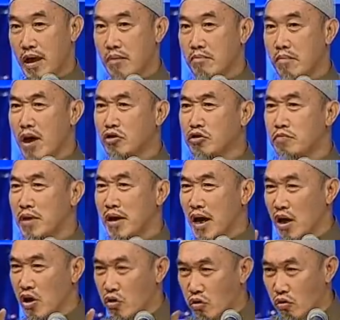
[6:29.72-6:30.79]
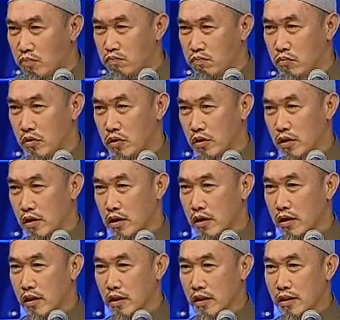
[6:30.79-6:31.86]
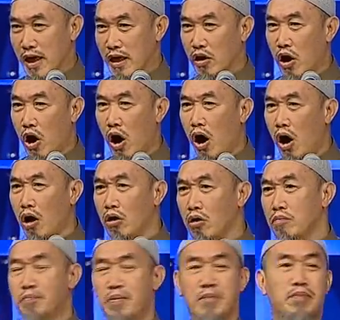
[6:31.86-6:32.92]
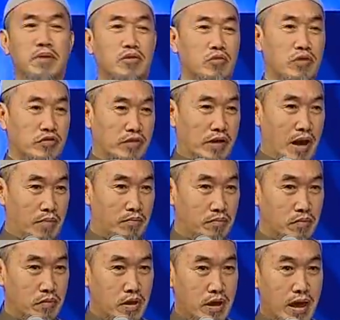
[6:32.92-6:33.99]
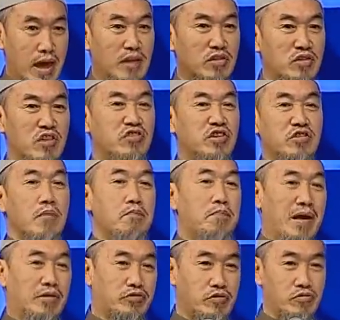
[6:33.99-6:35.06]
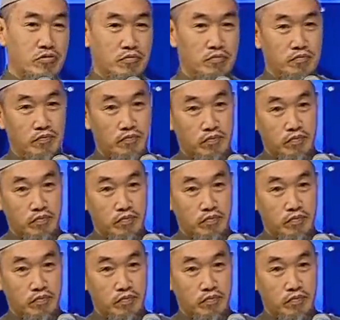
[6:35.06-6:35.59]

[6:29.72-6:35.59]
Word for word: there must be a group that call people to Islam. And this is the best group.